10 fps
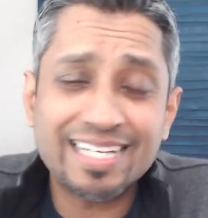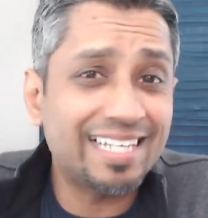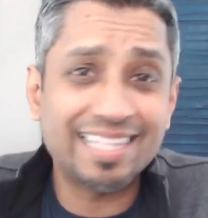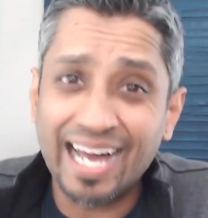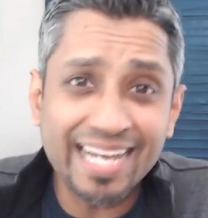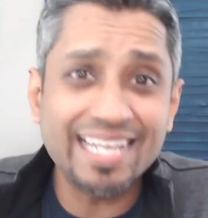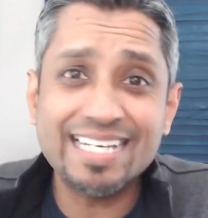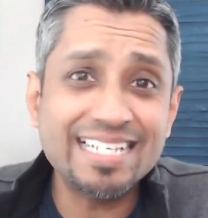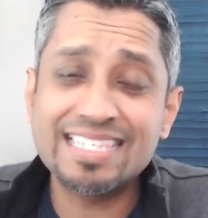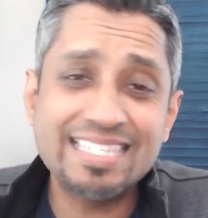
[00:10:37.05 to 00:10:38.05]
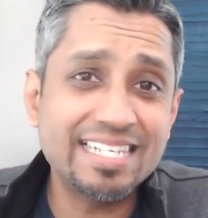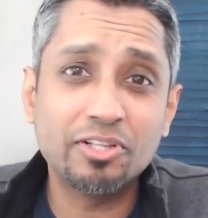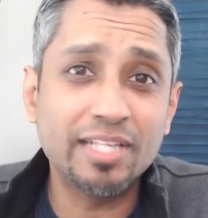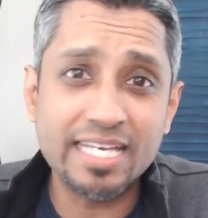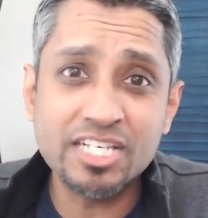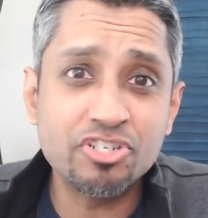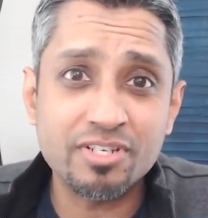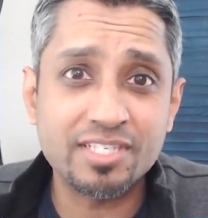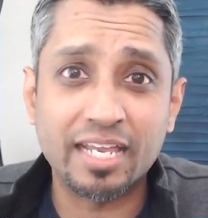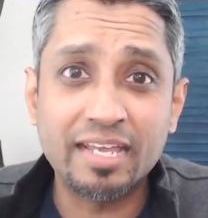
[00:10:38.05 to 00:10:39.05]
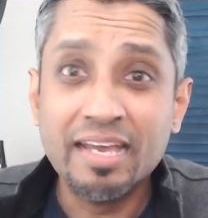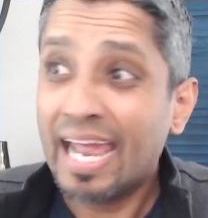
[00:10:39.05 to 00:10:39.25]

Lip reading: client is still interested,